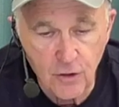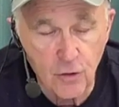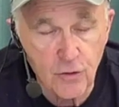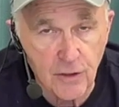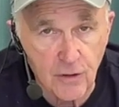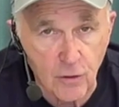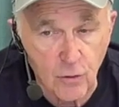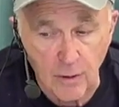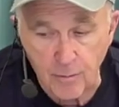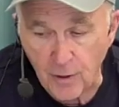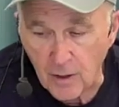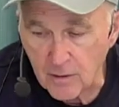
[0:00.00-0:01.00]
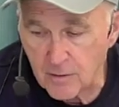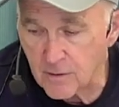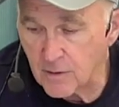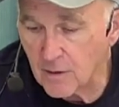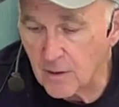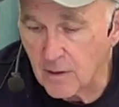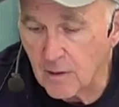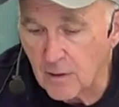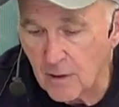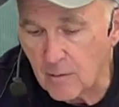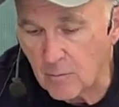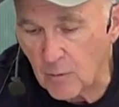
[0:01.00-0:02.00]
using the crimp-ons.
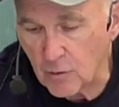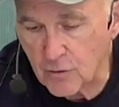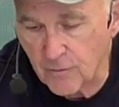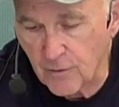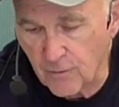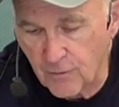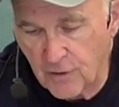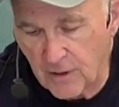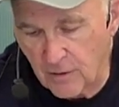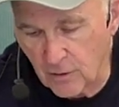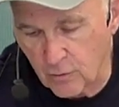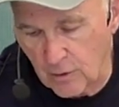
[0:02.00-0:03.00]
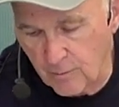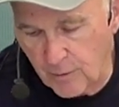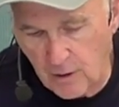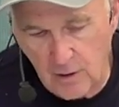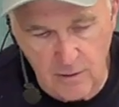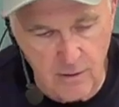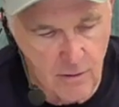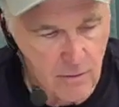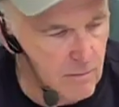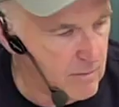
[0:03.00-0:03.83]
Most of you have seen the crimp-ons.